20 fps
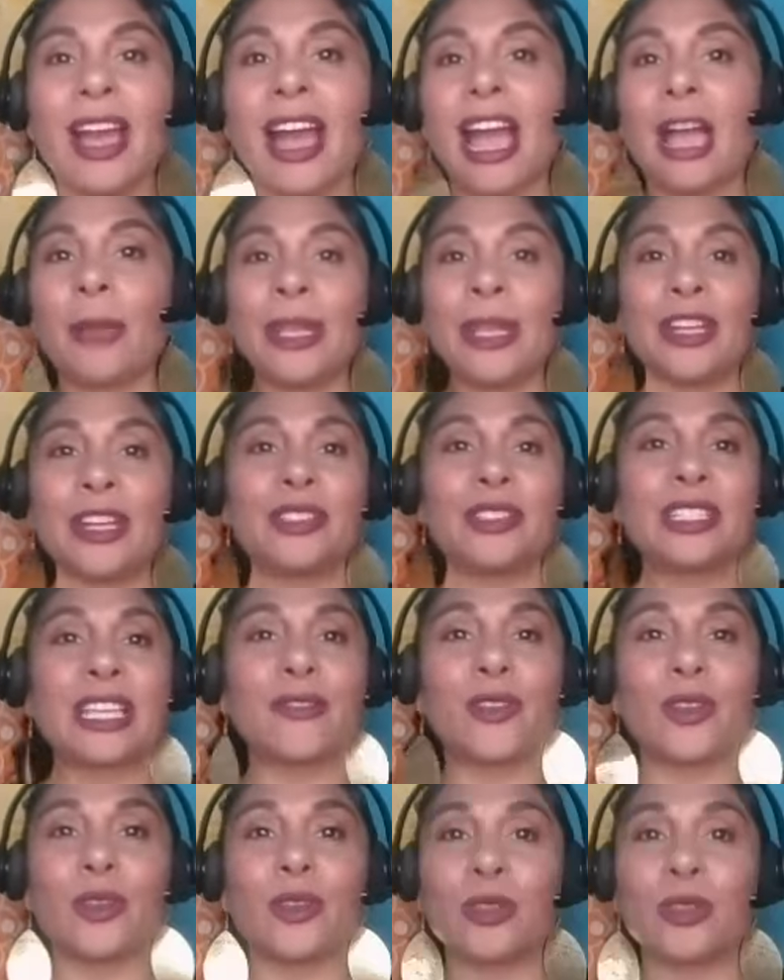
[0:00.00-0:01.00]
I'm here to
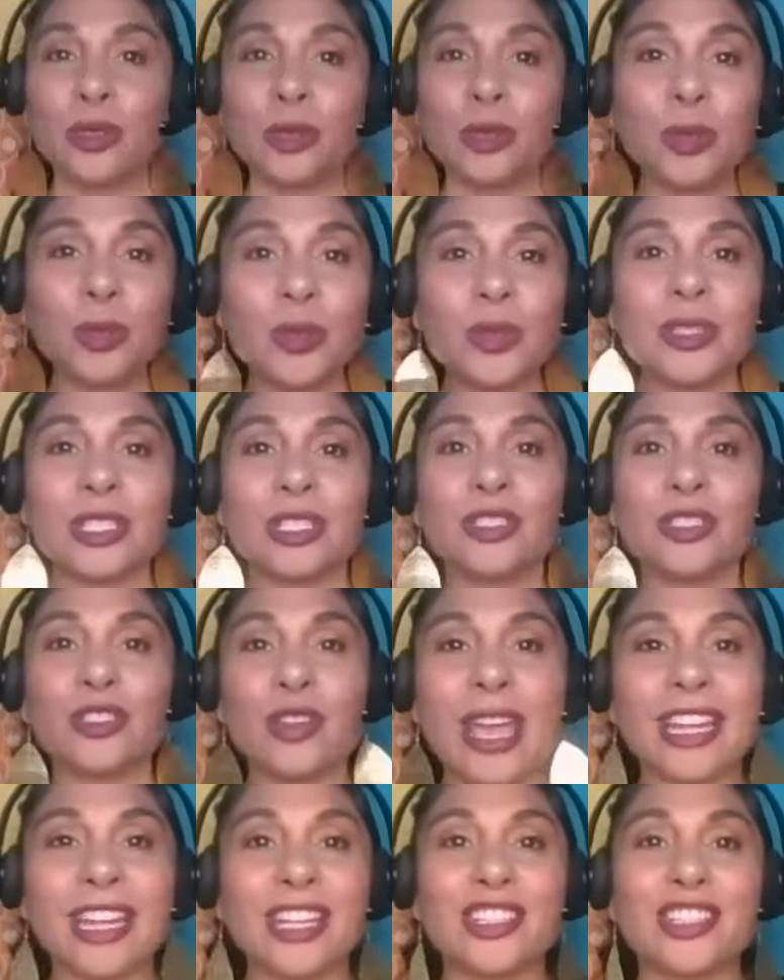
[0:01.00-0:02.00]
give you the tools and
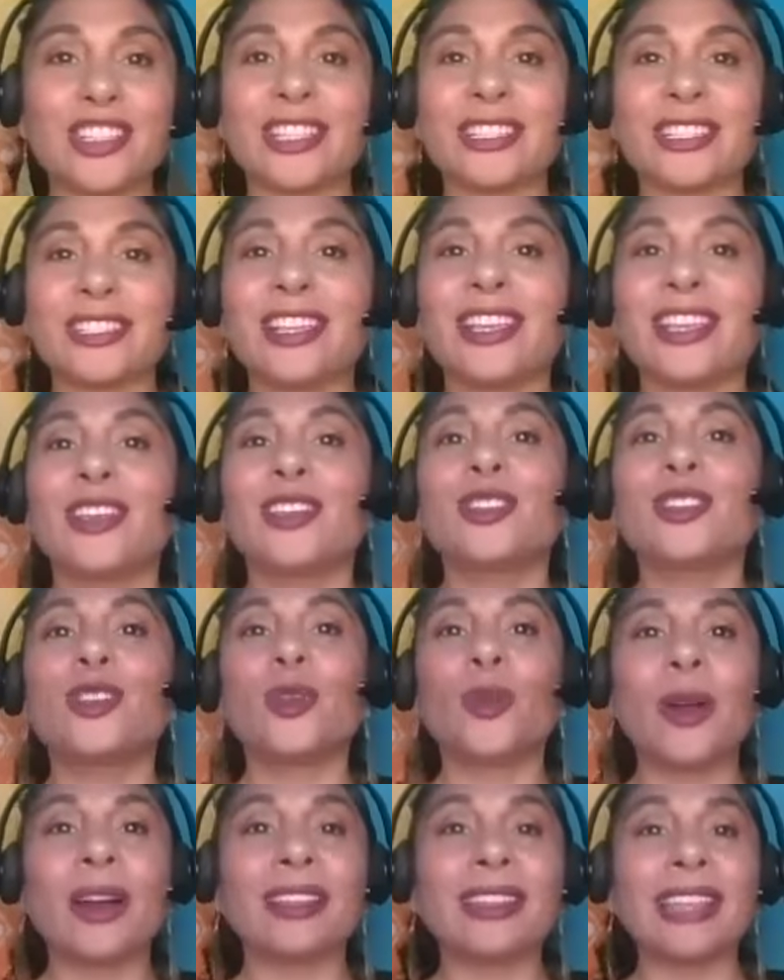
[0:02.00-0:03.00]
strategies
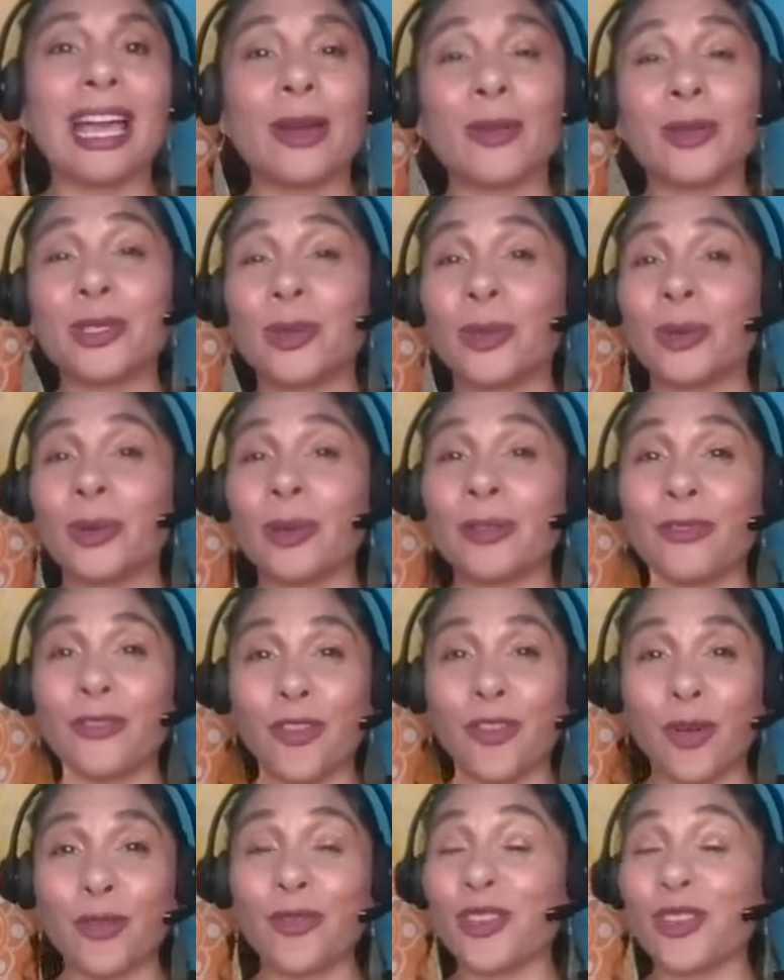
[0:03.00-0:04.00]
to allow it to
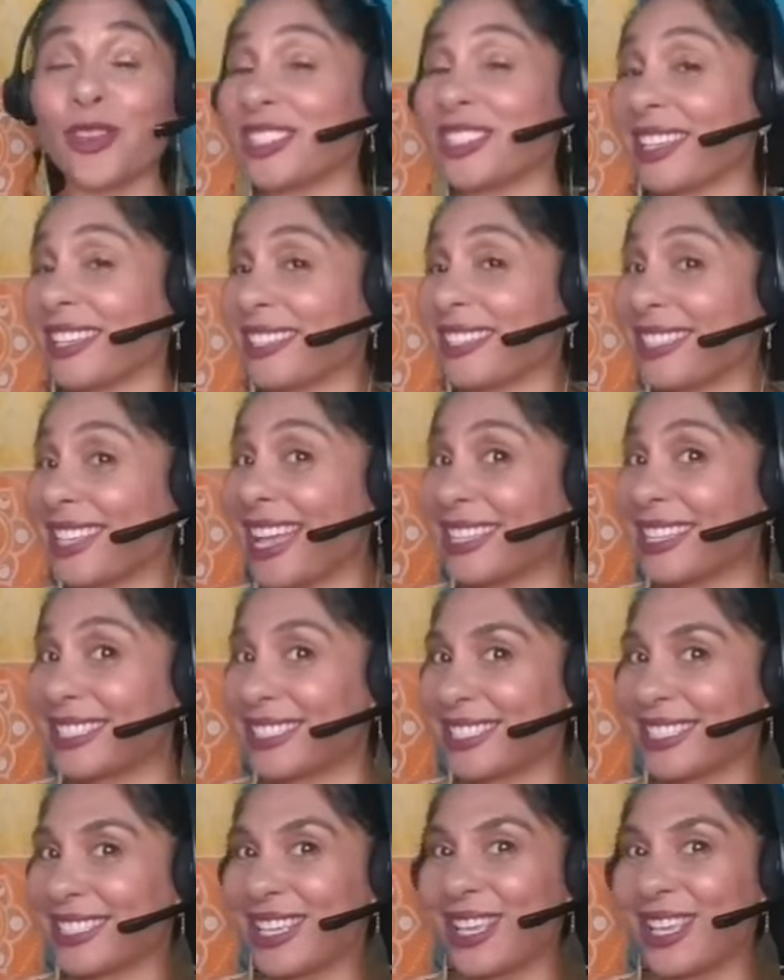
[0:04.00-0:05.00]
unfold for
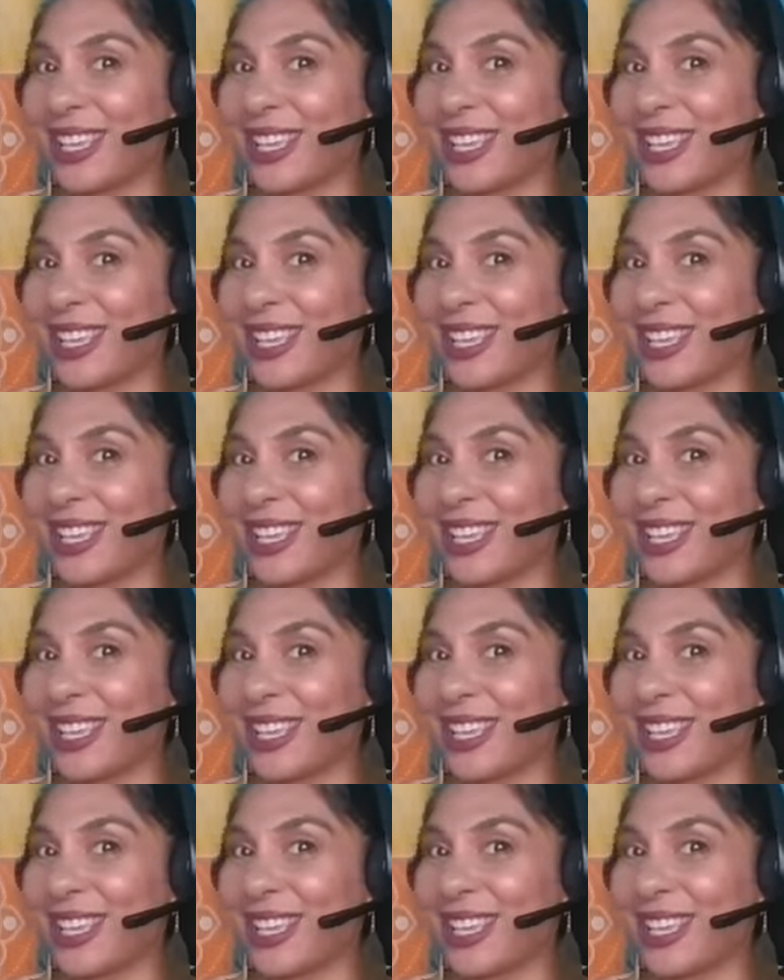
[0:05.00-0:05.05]
success